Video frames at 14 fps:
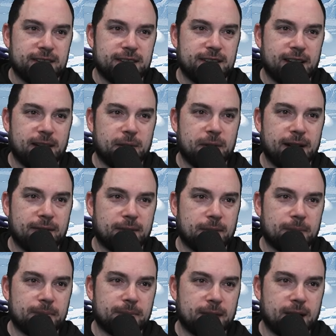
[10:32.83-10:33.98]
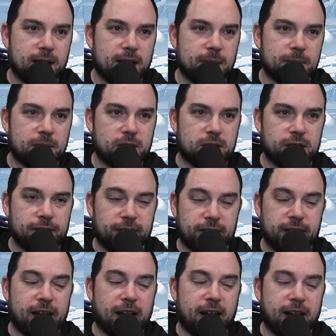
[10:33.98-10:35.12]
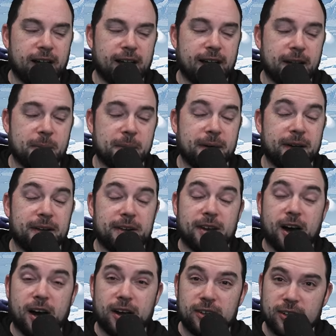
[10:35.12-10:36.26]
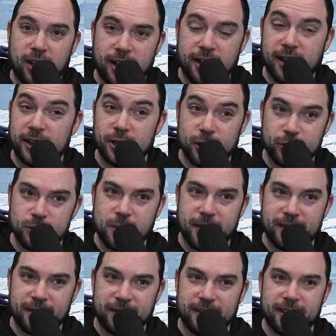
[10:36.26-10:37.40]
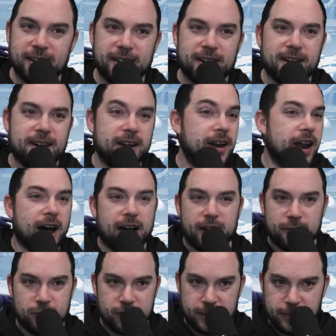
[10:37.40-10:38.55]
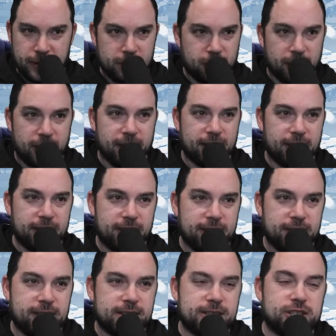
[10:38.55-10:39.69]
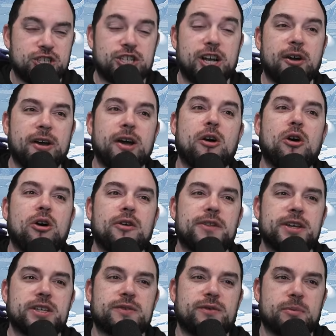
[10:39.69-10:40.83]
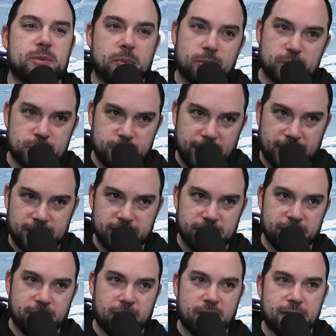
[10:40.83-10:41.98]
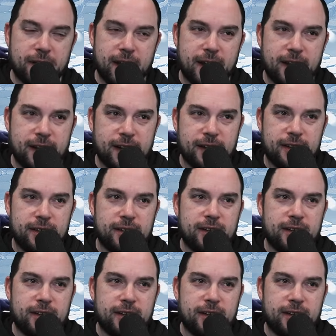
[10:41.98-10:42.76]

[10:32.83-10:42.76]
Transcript: you know, whatever. Clearly I am not a low spender, not a free-to-play player, sharing all of this from the perspective of a